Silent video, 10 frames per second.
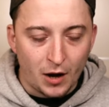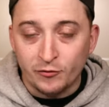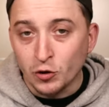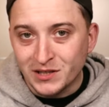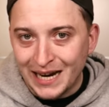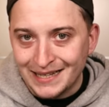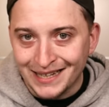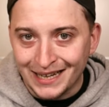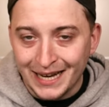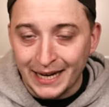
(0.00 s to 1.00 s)
I thought
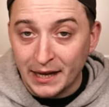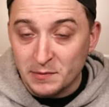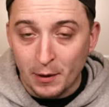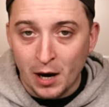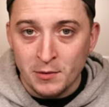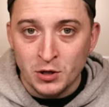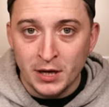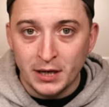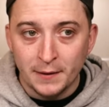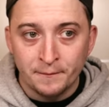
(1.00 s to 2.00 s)
tactically against Bayern
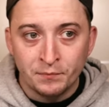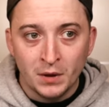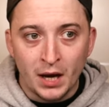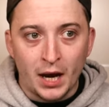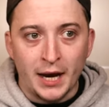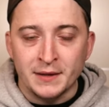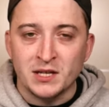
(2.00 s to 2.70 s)
Munich in the